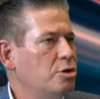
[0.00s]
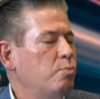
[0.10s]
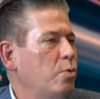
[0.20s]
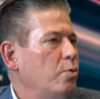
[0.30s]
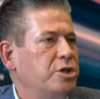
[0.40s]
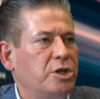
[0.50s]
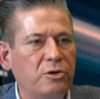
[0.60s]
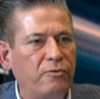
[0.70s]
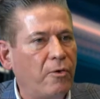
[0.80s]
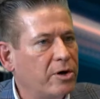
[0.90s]
What do
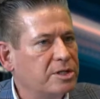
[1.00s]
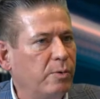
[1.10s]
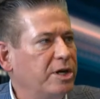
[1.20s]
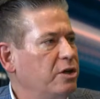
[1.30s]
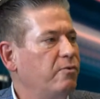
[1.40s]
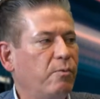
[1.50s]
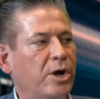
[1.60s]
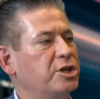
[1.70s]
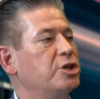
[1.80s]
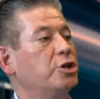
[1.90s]
you
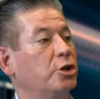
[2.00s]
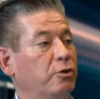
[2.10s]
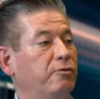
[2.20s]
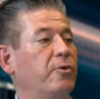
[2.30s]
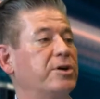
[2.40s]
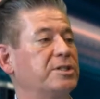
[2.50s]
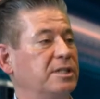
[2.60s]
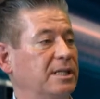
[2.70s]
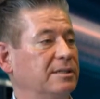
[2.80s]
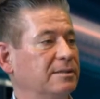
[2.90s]

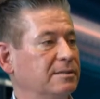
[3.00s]
foresee?